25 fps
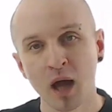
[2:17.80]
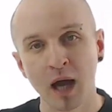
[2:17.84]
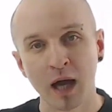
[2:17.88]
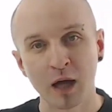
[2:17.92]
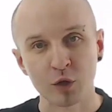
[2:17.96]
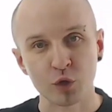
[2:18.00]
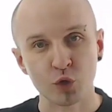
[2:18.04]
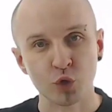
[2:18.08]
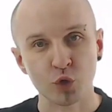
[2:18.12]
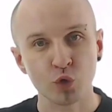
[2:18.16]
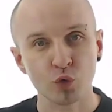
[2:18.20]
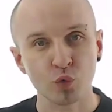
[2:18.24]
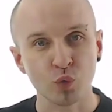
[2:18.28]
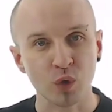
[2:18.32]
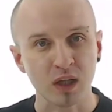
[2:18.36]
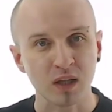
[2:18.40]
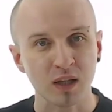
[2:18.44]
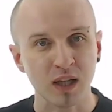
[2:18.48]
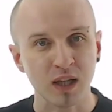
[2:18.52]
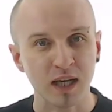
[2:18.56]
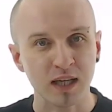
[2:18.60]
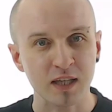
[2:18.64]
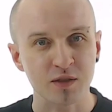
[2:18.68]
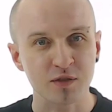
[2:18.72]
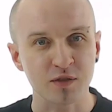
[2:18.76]
And you
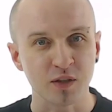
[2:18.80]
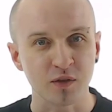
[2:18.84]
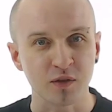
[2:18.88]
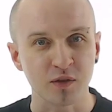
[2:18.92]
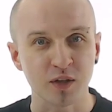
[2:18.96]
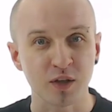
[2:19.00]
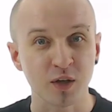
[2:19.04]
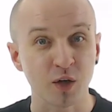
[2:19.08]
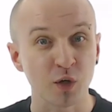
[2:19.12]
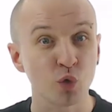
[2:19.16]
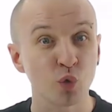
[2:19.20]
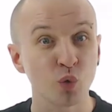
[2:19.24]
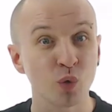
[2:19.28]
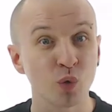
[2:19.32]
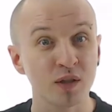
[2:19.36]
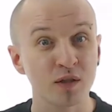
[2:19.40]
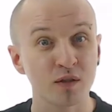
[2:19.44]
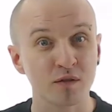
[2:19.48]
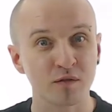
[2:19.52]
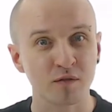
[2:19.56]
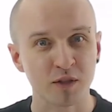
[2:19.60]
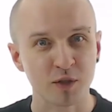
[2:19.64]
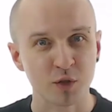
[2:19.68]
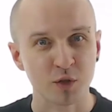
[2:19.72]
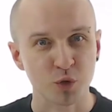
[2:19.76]
realise that there are no
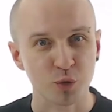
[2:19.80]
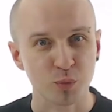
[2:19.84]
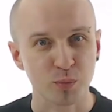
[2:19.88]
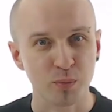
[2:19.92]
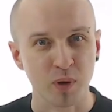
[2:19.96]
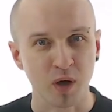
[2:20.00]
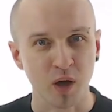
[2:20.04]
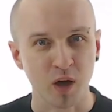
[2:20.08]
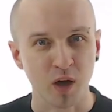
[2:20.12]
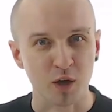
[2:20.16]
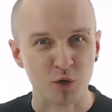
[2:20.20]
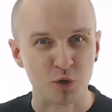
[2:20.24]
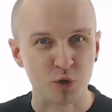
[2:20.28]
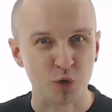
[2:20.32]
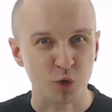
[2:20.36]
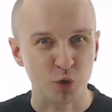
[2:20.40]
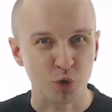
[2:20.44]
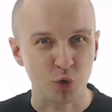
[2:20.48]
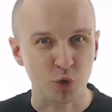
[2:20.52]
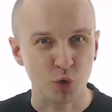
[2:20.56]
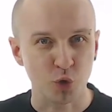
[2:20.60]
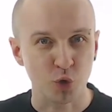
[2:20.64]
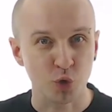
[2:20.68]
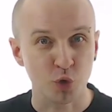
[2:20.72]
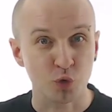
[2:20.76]
individual parts to
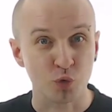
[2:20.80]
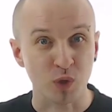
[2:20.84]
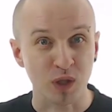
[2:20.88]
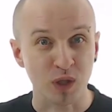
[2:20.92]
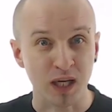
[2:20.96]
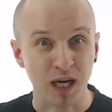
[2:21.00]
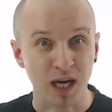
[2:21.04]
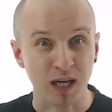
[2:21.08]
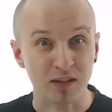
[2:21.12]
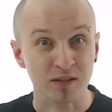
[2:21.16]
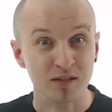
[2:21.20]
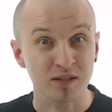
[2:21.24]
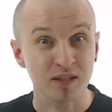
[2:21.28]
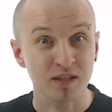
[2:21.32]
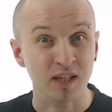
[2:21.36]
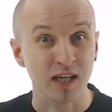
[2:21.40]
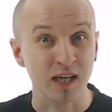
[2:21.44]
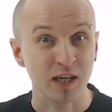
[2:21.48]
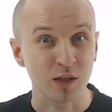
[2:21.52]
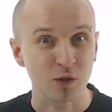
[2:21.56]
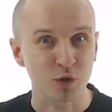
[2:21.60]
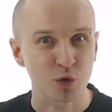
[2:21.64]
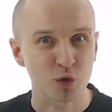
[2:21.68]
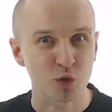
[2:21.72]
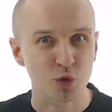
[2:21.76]
you, reality
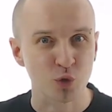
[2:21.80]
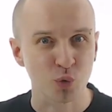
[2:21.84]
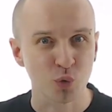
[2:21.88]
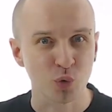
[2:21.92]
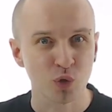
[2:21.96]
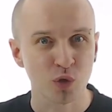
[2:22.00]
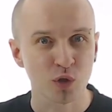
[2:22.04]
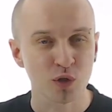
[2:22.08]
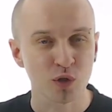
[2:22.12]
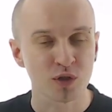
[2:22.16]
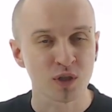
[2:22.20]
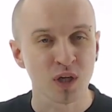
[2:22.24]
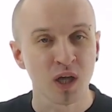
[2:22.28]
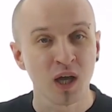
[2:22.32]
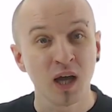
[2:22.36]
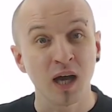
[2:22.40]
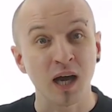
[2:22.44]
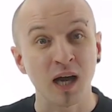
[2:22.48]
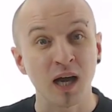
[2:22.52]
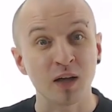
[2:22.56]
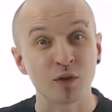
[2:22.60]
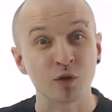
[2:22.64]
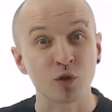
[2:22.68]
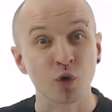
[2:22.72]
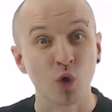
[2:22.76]
and source,
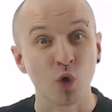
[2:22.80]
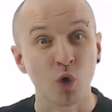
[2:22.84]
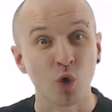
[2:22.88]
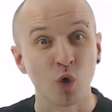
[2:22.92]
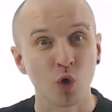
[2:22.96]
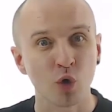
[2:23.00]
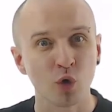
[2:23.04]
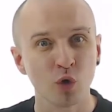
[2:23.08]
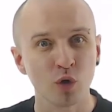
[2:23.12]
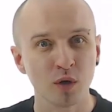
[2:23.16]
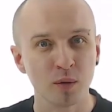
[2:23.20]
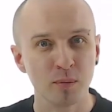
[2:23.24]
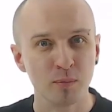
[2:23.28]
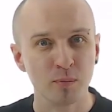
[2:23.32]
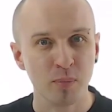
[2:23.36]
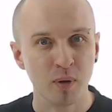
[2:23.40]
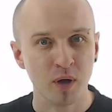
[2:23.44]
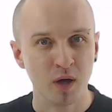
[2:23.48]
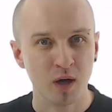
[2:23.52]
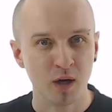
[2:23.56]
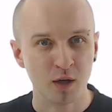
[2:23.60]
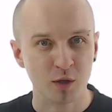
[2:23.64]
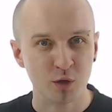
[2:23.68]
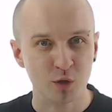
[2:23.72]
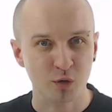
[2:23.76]
and all are
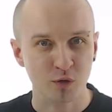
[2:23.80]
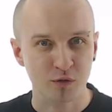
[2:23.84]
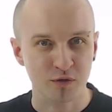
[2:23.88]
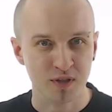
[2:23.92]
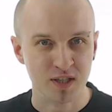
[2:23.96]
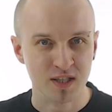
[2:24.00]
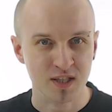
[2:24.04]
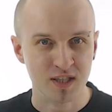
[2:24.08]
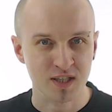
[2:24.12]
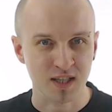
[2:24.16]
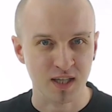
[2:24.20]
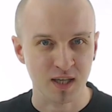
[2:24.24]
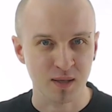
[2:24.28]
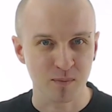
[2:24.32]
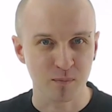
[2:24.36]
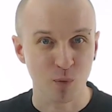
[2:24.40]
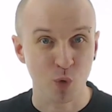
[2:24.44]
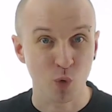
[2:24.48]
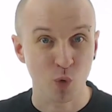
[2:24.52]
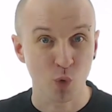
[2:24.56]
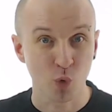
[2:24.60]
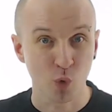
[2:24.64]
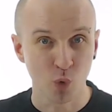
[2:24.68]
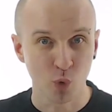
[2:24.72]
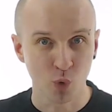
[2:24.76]
part of the same
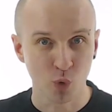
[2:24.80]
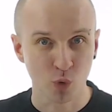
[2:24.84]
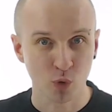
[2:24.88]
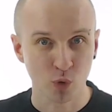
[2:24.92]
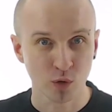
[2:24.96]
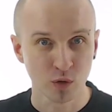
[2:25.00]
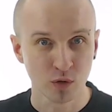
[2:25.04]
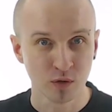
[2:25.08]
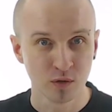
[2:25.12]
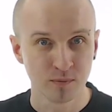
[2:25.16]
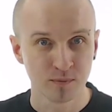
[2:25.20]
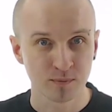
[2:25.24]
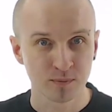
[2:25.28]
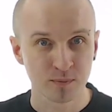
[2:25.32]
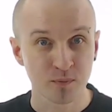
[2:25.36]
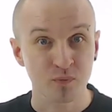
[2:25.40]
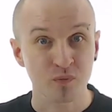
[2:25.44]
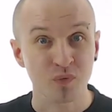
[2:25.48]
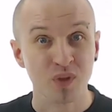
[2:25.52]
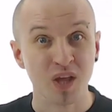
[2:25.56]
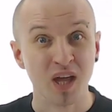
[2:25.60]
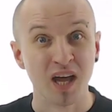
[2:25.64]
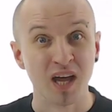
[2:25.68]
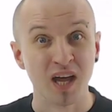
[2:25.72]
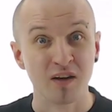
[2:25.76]
whole.
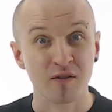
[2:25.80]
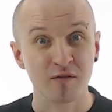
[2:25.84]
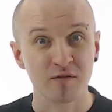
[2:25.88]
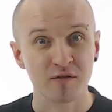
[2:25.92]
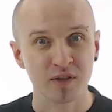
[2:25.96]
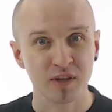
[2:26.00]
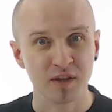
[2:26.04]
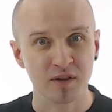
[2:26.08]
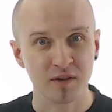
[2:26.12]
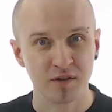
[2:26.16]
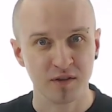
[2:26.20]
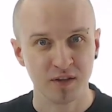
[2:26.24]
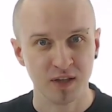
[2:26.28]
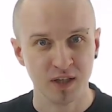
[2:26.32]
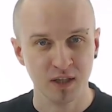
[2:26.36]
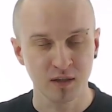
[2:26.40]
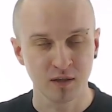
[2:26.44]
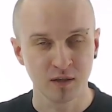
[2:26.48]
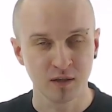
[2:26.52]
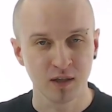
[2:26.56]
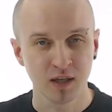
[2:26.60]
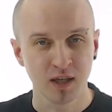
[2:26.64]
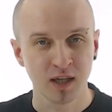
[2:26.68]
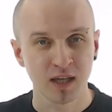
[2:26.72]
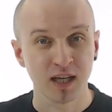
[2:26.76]
Everything
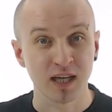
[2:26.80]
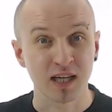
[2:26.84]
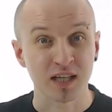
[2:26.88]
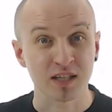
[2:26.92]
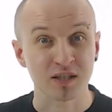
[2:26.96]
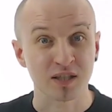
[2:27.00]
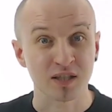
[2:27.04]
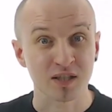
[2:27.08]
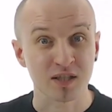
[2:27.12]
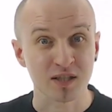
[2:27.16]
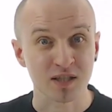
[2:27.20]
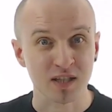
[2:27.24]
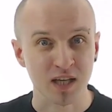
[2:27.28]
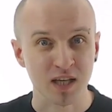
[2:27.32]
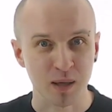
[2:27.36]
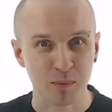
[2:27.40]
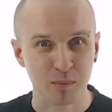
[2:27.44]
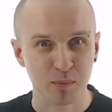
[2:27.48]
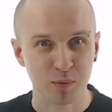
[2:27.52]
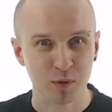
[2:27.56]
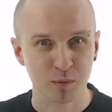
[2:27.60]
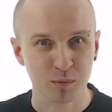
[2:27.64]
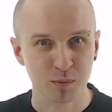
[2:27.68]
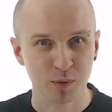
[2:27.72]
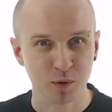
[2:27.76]
is
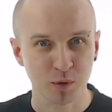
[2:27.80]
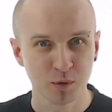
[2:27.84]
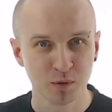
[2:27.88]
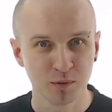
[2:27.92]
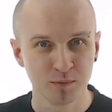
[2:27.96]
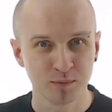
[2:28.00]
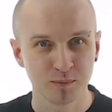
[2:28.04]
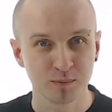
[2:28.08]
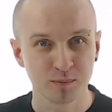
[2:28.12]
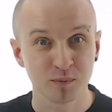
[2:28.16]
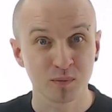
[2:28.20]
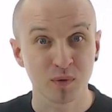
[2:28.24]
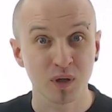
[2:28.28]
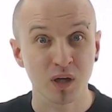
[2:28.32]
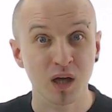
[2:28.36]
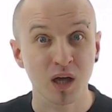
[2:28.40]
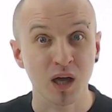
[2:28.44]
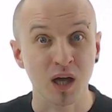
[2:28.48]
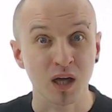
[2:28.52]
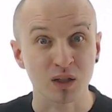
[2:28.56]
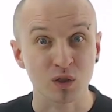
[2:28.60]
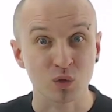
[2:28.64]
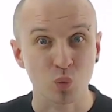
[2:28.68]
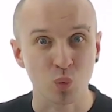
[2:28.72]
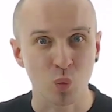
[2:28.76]
inseparable
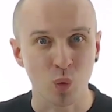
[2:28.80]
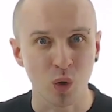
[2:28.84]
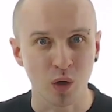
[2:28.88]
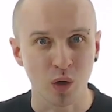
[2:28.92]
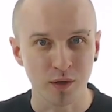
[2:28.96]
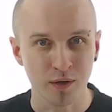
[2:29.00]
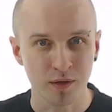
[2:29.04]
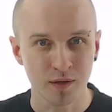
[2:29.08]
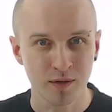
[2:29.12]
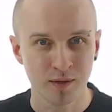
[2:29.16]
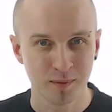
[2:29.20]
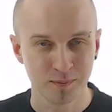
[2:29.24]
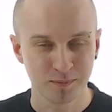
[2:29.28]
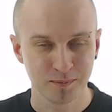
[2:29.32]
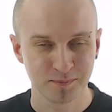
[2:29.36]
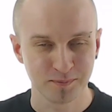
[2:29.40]
as one.